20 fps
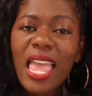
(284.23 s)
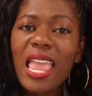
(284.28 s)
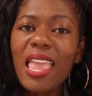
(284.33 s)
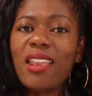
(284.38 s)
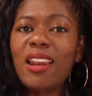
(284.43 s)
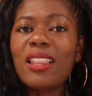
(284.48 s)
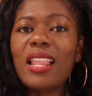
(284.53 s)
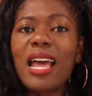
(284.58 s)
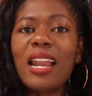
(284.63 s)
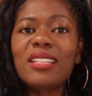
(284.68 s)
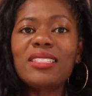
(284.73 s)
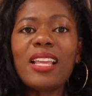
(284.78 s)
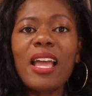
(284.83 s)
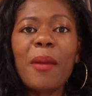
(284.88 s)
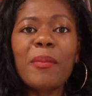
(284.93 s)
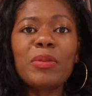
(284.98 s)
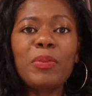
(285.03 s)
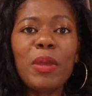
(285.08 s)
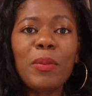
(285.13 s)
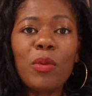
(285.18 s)
And a lot of
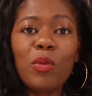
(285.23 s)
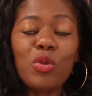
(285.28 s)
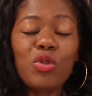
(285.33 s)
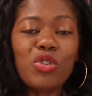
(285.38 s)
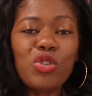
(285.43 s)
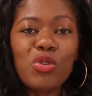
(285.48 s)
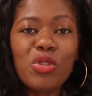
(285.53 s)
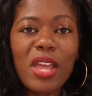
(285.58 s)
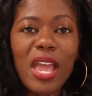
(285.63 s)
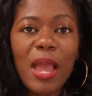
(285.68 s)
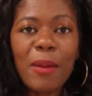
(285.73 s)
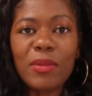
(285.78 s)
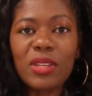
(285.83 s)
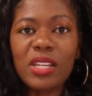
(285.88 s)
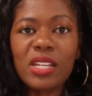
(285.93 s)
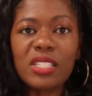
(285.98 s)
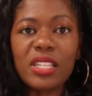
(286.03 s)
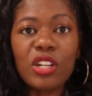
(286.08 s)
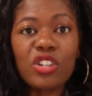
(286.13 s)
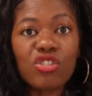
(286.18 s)
times people will do that
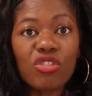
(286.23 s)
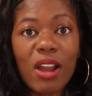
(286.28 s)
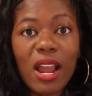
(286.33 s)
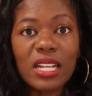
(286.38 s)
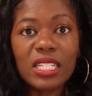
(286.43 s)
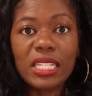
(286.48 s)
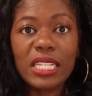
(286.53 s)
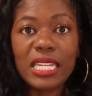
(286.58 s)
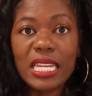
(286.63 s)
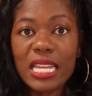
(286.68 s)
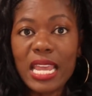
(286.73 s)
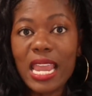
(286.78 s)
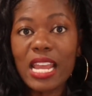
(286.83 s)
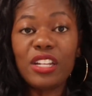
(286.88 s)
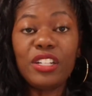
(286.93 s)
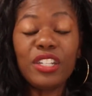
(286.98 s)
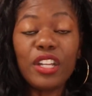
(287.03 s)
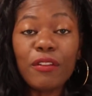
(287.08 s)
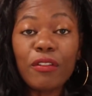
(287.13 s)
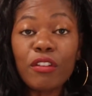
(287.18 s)
because they try to get a
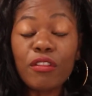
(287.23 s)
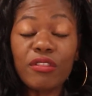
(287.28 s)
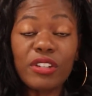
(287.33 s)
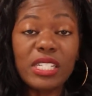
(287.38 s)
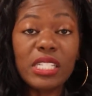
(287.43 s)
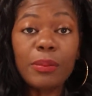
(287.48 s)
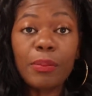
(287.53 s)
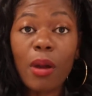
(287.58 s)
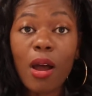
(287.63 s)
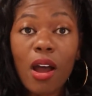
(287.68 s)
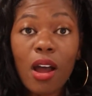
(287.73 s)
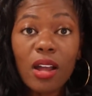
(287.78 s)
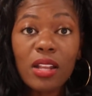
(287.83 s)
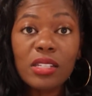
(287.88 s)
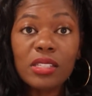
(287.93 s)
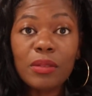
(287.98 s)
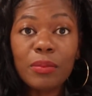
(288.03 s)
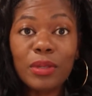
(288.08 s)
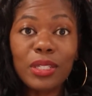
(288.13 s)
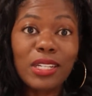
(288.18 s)
different
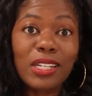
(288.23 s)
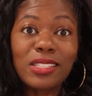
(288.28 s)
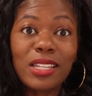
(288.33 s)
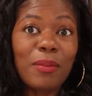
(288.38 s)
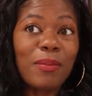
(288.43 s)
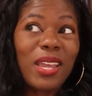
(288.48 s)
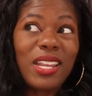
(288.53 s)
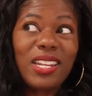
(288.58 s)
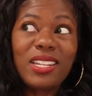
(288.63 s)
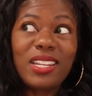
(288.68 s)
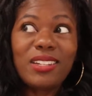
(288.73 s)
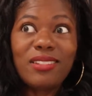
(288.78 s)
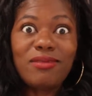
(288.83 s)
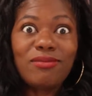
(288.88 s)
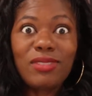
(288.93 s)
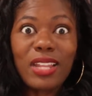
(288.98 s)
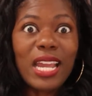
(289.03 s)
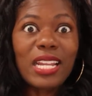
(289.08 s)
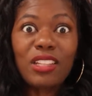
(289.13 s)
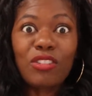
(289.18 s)
response because they
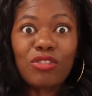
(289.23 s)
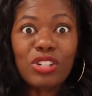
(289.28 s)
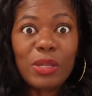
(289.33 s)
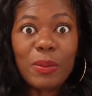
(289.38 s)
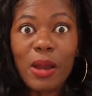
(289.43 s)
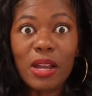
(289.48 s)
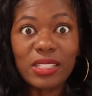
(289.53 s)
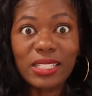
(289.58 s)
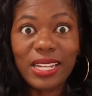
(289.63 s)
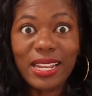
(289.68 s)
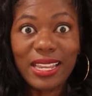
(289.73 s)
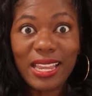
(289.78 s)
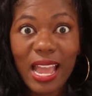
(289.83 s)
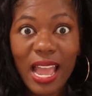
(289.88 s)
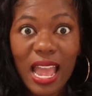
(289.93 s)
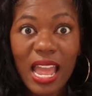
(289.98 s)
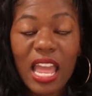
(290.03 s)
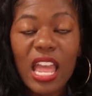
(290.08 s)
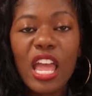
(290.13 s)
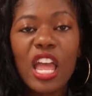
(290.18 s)
didn't like the response that they
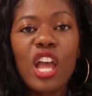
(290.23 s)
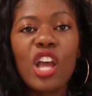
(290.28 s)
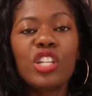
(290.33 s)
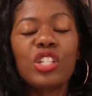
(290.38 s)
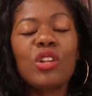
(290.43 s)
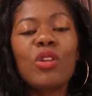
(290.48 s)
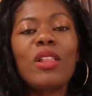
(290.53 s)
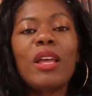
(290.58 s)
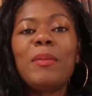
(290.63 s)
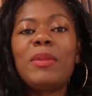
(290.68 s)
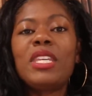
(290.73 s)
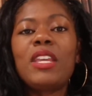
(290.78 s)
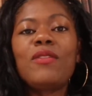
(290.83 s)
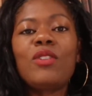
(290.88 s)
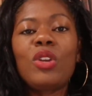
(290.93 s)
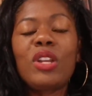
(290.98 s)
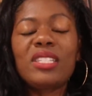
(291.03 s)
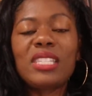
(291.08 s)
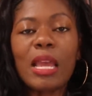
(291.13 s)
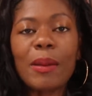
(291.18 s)
got. So let me give
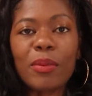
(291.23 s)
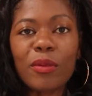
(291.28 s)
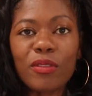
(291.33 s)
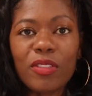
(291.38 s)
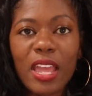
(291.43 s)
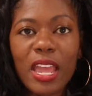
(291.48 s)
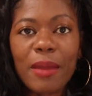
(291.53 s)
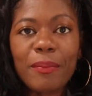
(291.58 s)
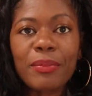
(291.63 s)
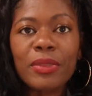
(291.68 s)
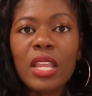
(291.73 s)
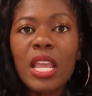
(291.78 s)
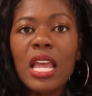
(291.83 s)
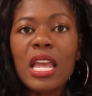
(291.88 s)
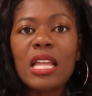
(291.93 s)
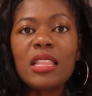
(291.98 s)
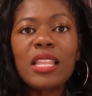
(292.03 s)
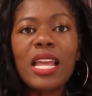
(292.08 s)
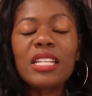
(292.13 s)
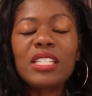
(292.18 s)
you an example of that.
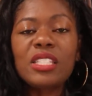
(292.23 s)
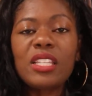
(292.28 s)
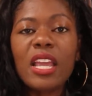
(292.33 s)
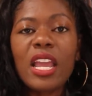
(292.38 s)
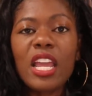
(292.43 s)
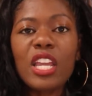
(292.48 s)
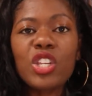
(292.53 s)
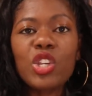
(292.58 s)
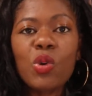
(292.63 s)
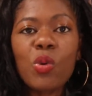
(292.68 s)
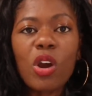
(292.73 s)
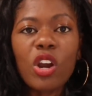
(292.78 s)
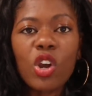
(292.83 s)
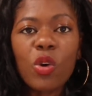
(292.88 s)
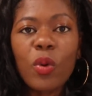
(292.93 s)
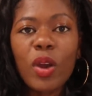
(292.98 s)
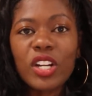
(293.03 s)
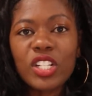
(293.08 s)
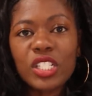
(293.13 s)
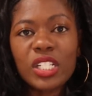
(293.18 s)
Let's say you are
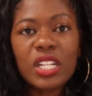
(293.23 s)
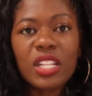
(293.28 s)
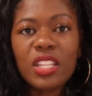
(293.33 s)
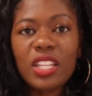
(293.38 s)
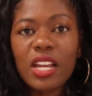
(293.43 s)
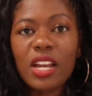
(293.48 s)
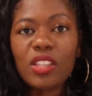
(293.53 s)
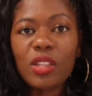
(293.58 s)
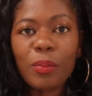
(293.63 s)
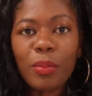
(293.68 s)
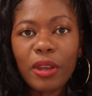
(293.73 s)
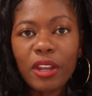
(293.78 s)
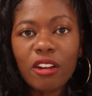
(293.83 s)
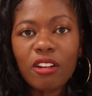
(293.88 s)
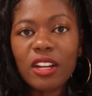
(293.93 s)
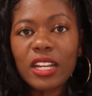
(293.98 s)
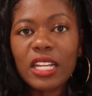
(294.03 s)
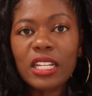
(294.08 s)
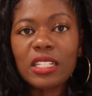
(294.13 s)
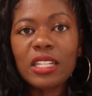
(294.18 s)
questioning the other
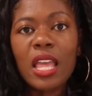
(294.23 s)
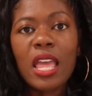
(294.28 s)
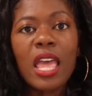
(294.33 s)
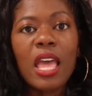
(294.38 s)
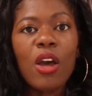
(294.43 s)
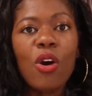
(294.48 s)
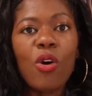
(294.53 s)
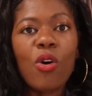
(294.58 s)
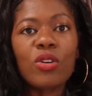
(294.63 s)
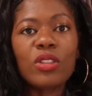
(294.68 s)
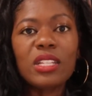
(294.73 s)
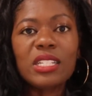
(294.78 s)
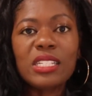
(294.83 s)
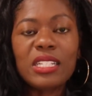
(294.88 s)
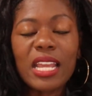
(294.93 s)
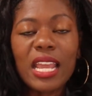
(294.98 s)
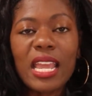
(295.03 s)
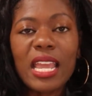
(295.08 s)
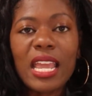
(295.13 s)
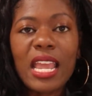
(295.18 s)
parent on the
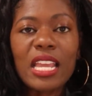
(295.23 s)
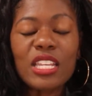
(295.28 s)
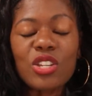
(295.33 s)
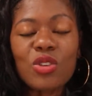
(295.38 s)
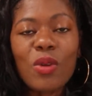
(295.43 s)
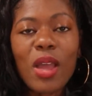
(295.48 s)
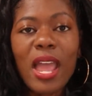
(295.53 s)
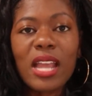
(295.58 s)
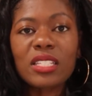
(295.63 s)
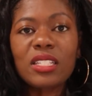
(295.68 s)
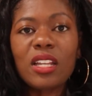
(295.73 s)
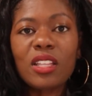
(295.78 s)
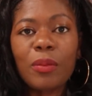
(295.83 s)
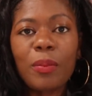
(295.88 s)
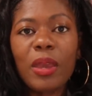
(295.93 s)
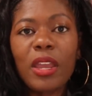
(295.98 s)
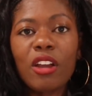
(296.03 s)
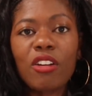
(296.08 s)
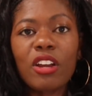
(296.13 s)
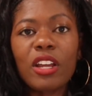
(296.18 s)
stand and you ask the other
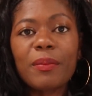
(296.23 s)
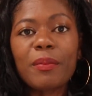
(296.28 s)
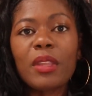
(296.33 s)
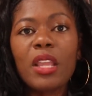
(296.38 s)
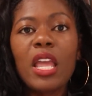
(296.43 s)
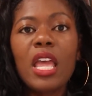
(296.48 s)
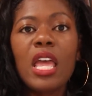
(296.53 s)
parent,